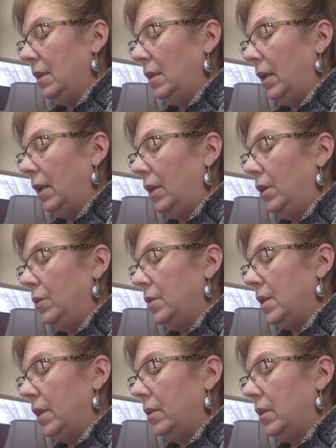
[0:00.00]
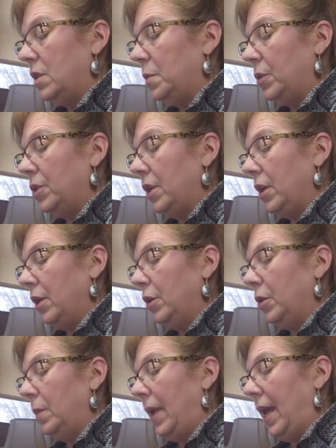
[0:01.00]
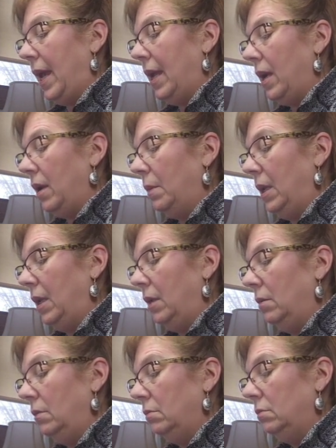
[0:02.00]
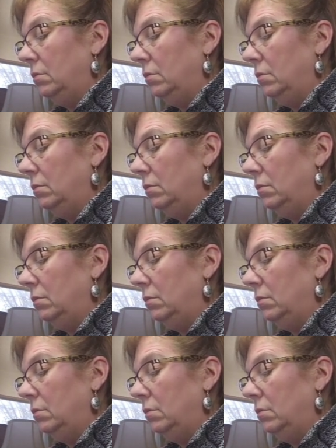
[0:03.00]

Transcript: like I used on this particular bag. I mean,